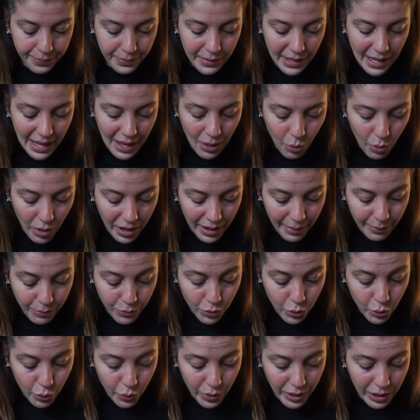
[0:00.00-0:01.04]
And what I'm
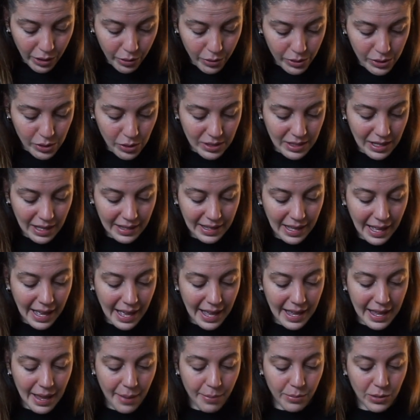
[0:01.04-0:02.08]
doing also is that I
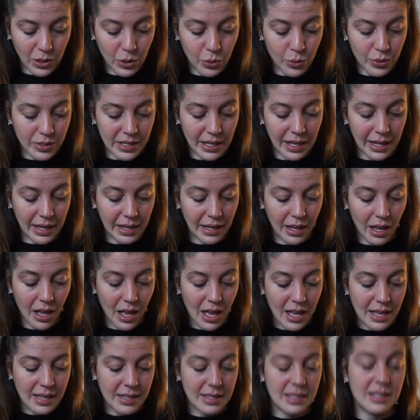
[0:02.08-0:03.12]
am using
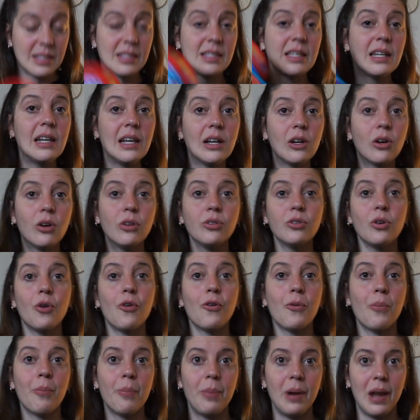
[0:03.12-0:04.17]
silicone or
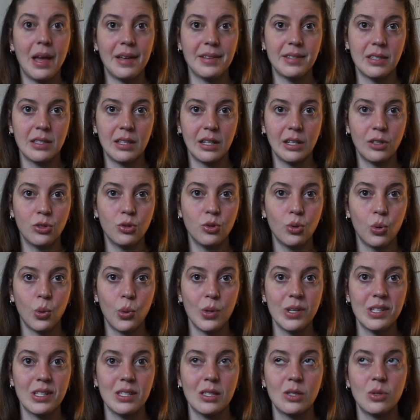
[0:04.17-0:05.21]
plastic
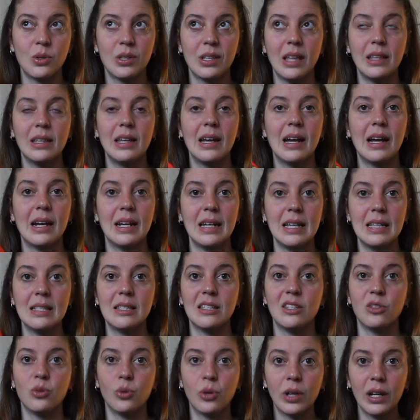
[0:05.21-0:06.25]
toys so that they are easy
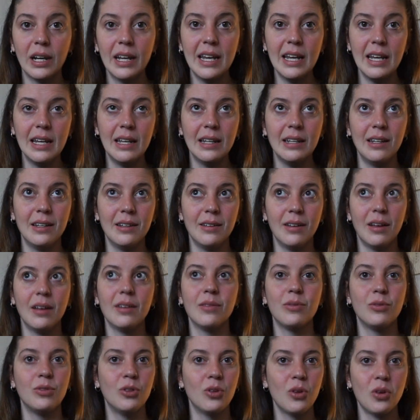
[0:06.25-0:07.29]
to clean,
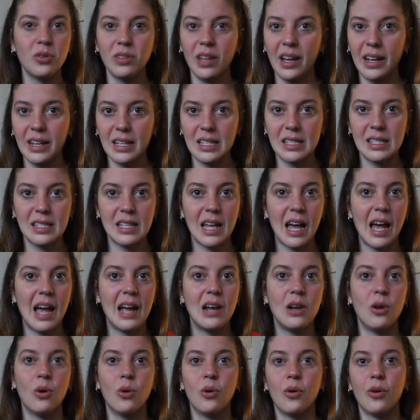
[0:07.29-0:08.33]
no textile
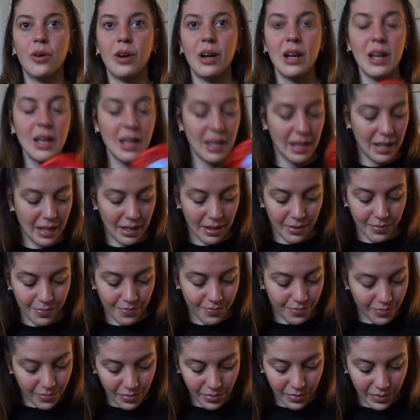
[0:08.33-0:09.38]
or
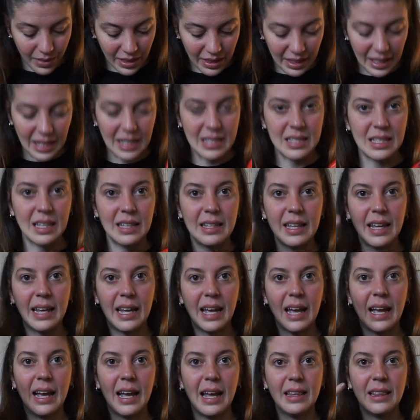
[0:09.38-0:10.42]
things that they
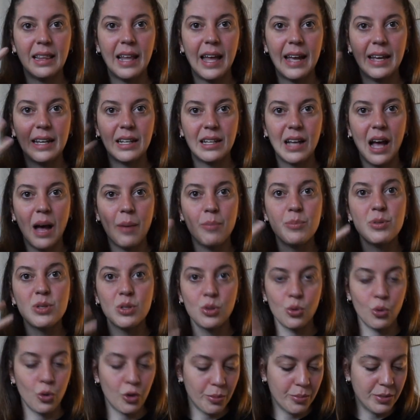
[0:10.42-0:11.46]
can get like
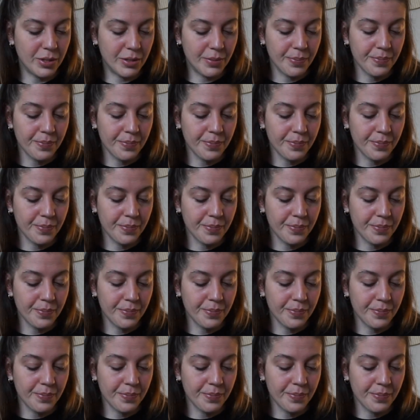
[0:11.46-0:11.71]
absorbed.